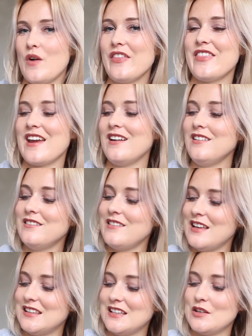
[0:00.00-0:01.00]
right there
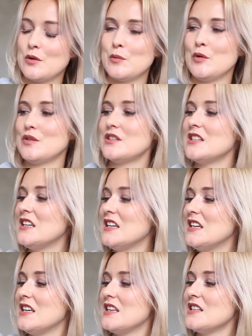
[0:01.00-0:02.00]
and then your boots.
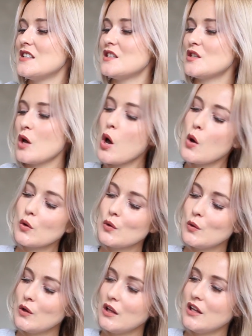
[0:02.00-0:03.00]
So
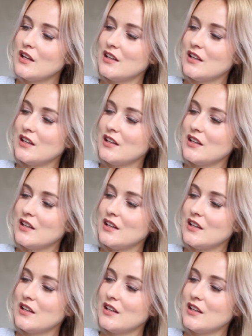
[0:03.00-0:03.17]
cool.